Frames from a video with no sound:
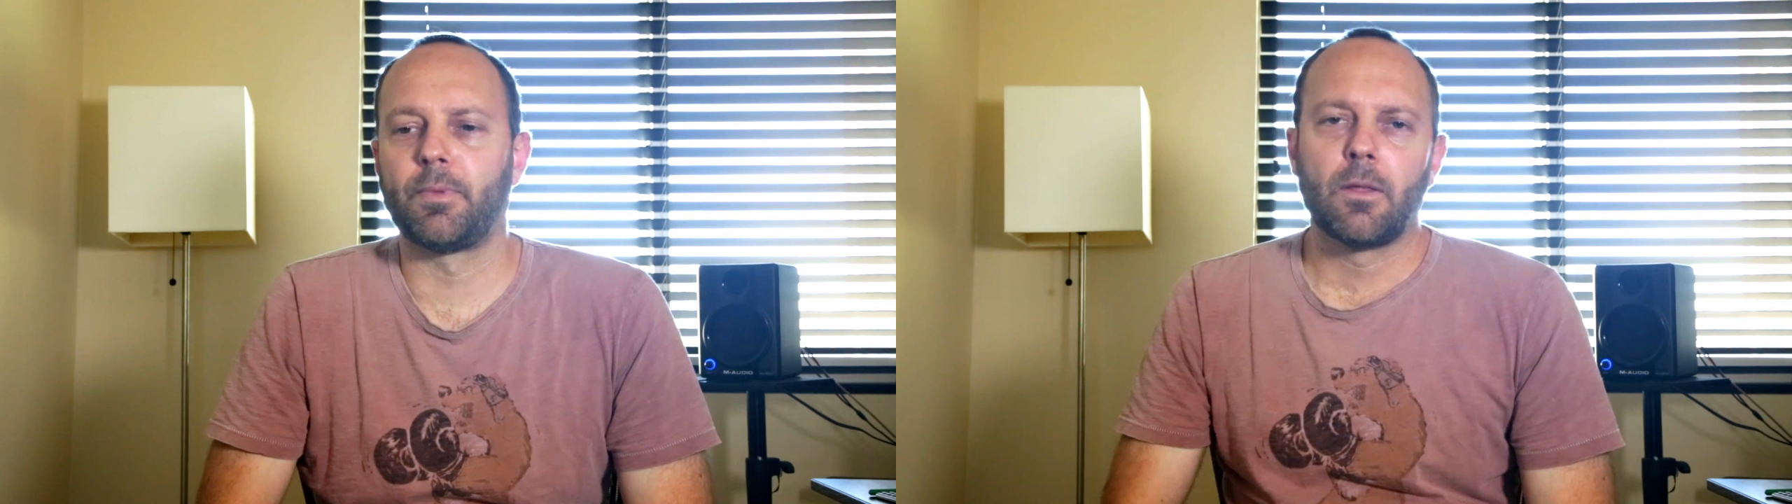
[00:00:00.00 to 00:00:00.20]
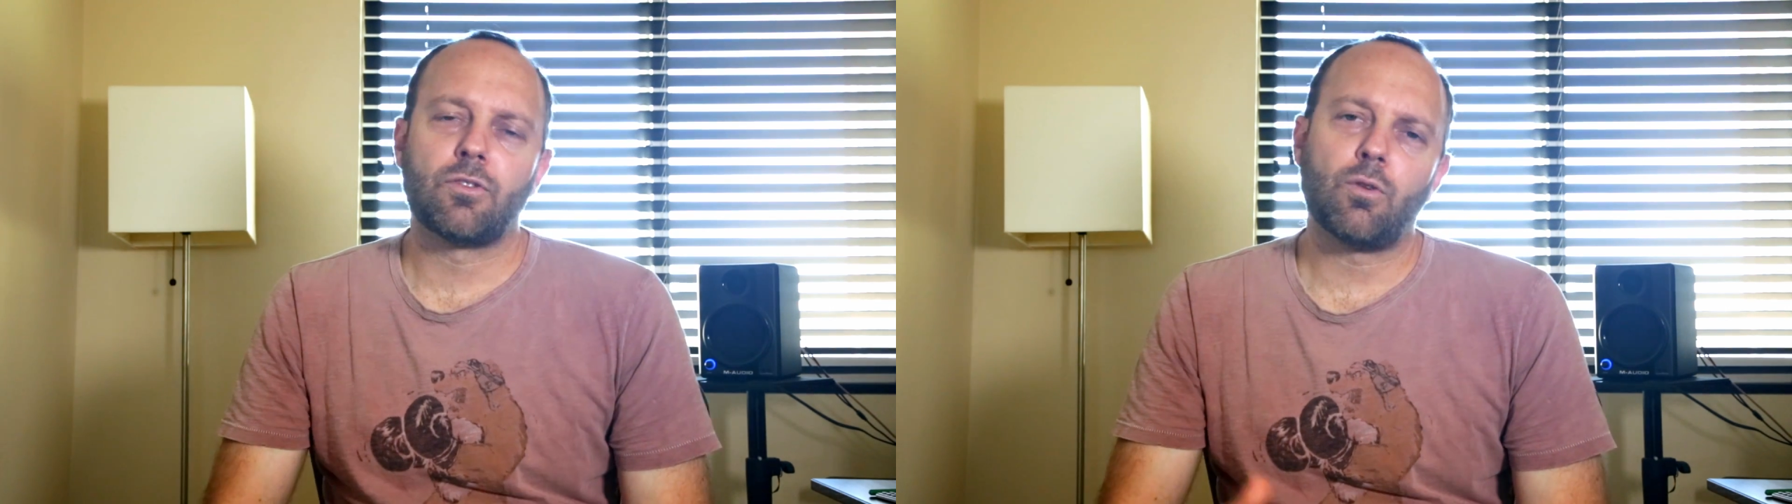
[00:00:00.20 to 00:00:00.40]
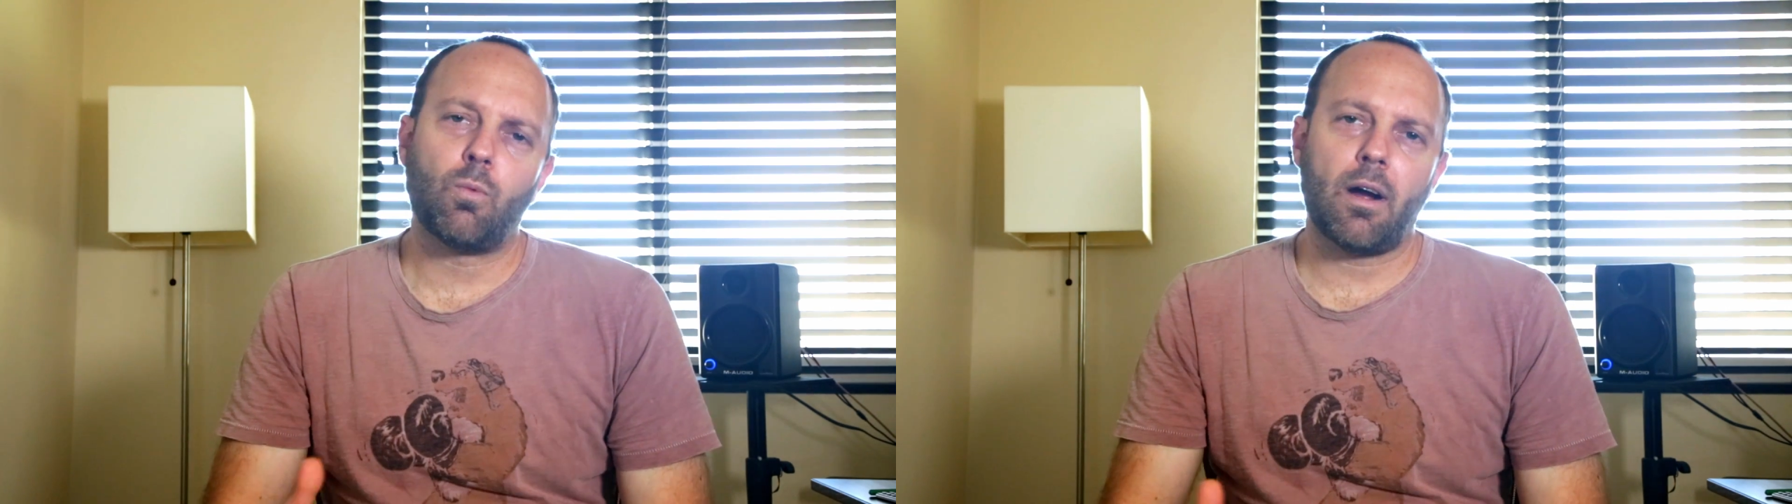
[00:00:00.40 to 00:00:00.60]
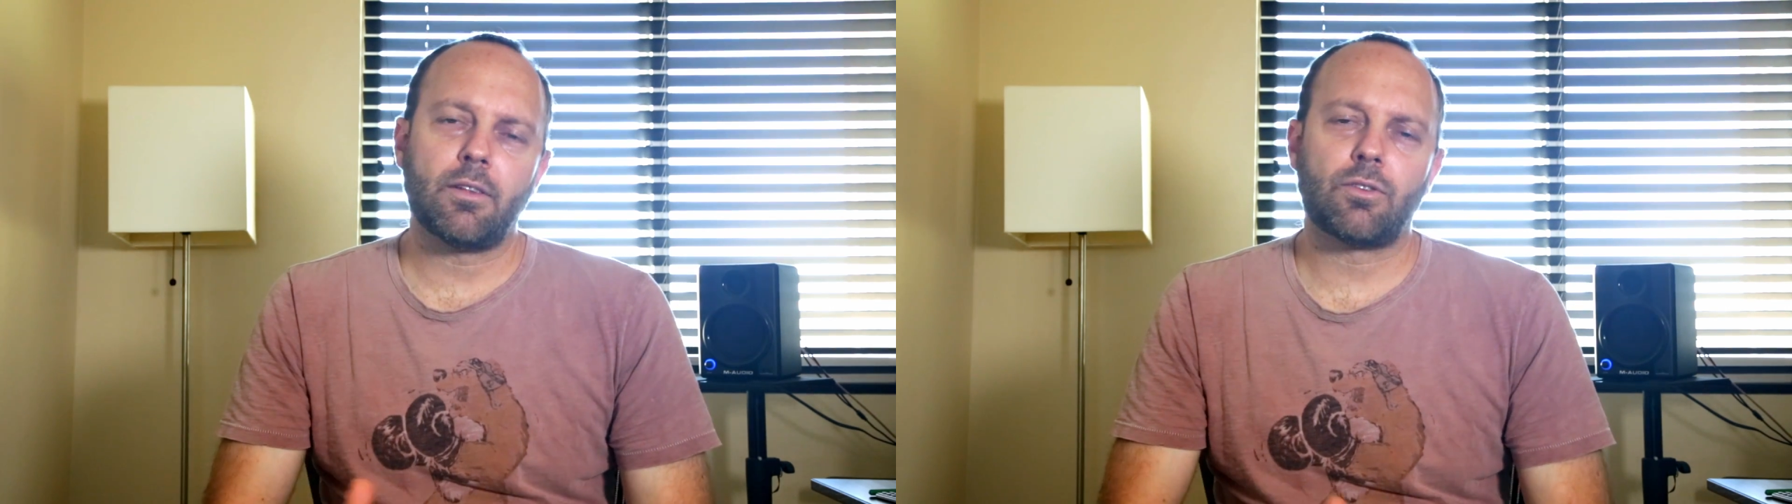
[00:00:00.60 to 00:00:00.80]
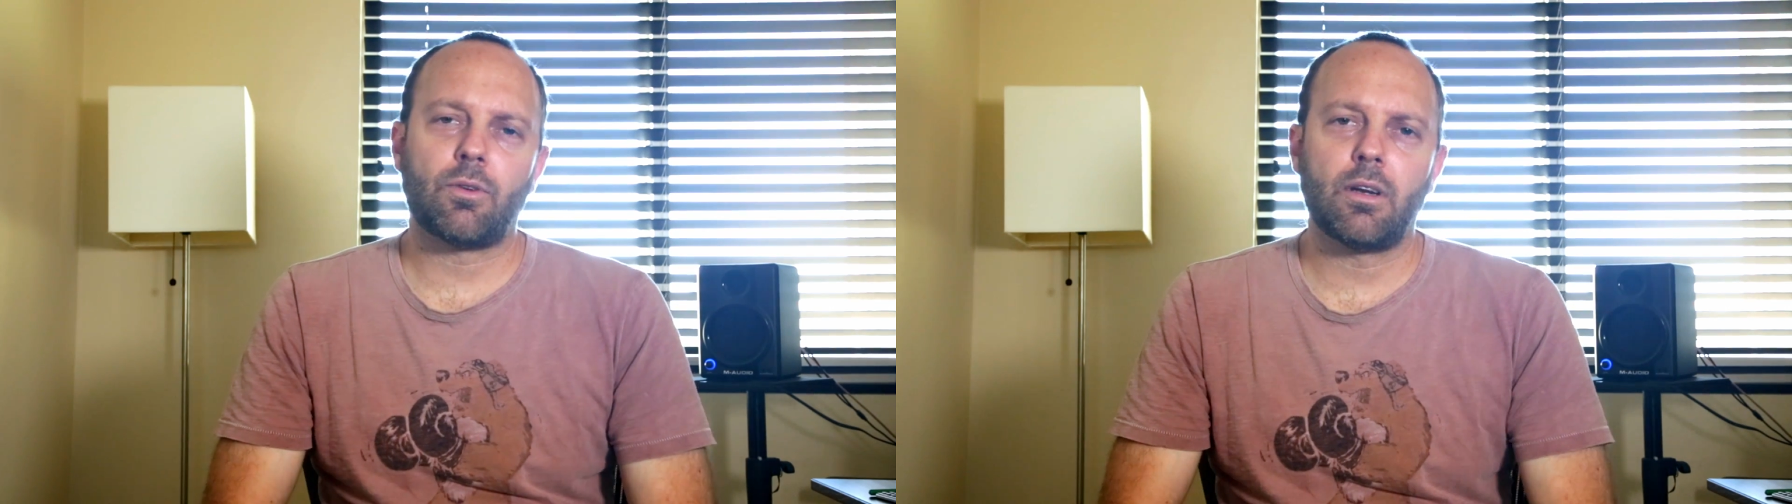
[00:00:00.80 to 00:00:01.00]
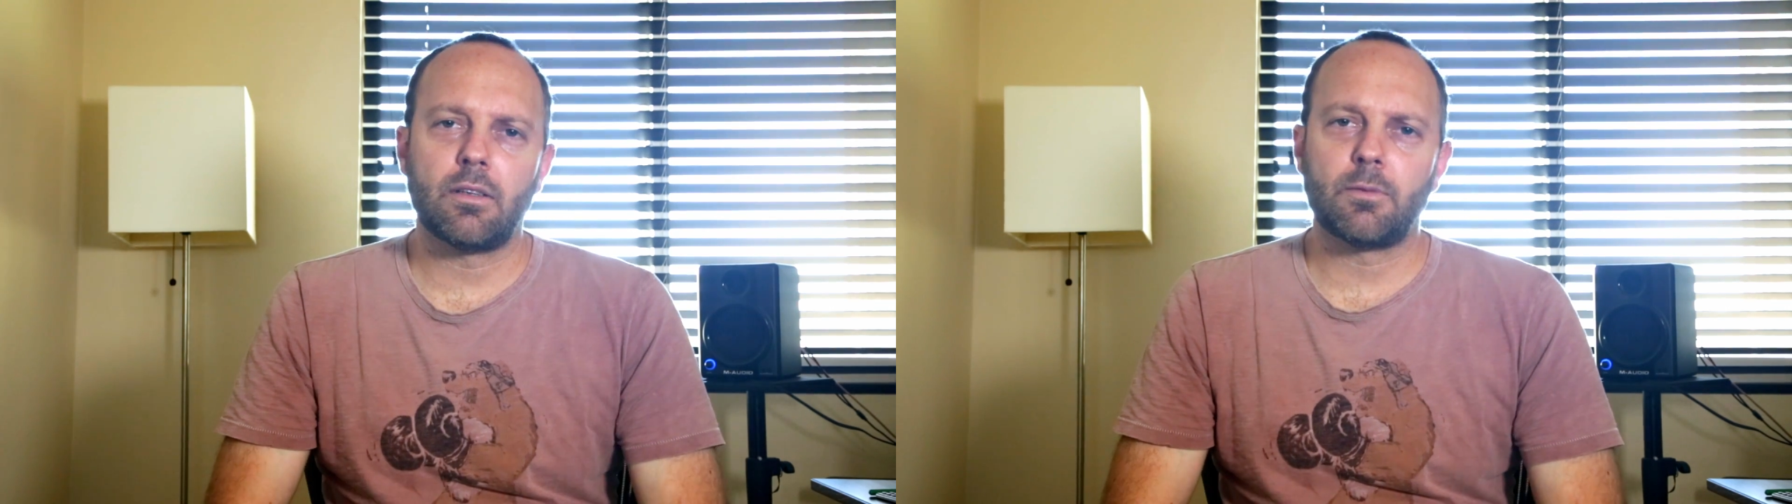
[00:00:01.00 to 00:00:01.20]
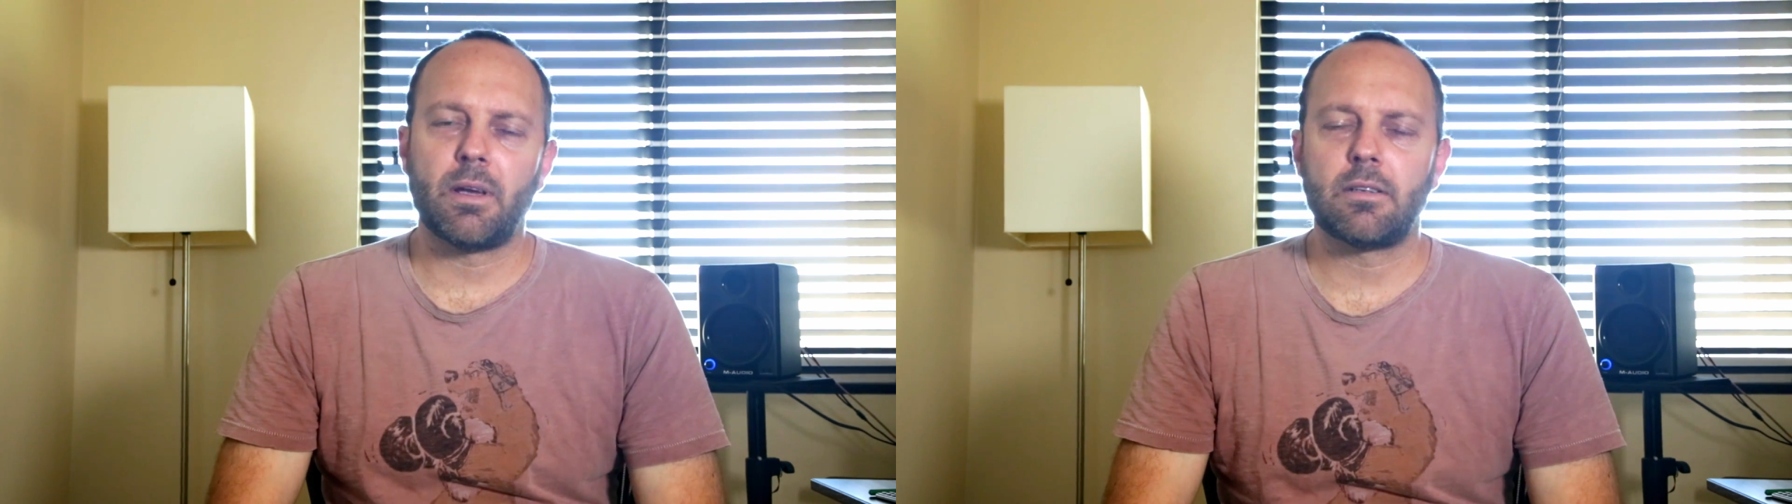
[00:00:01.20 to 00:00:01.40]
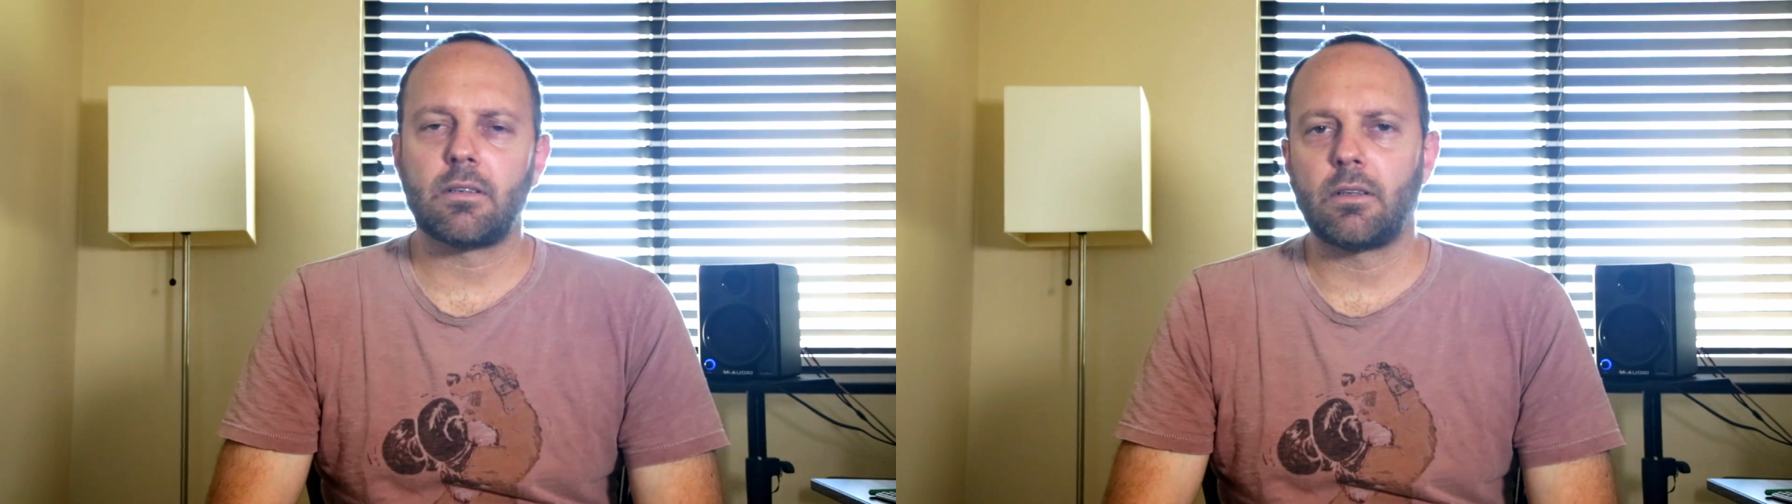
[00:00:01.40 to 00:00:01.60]
So widescreen is
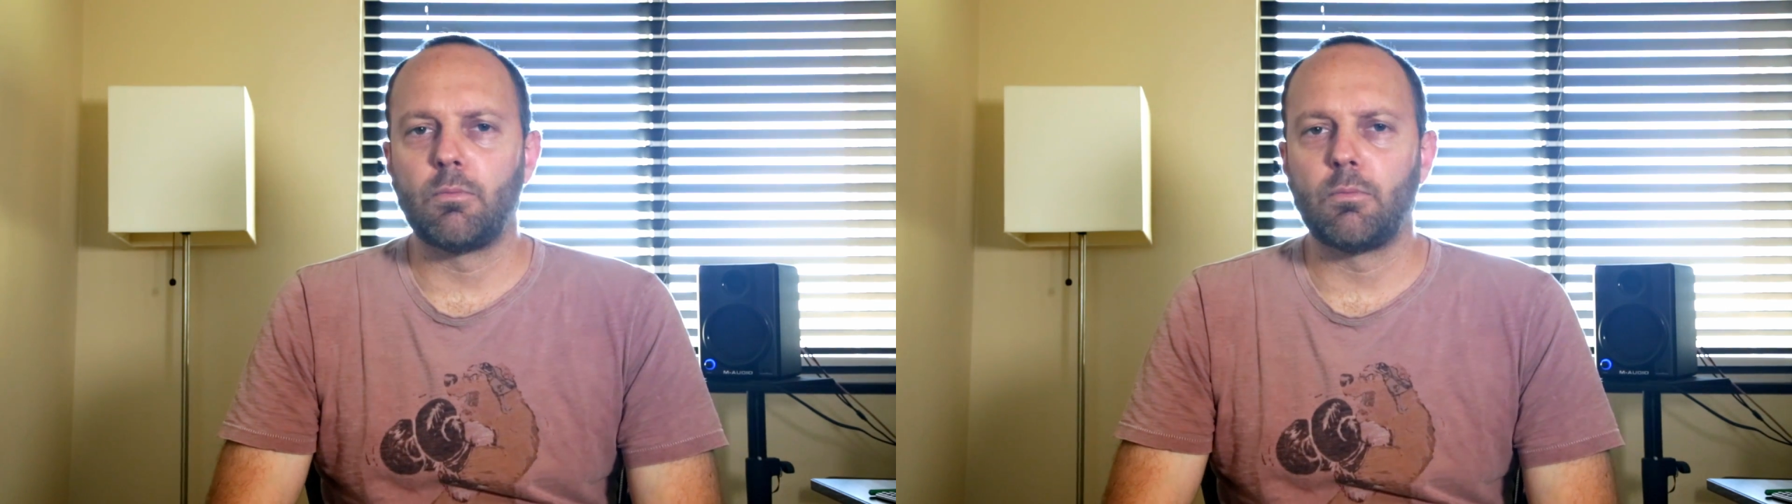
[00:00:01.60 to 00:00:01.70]
basically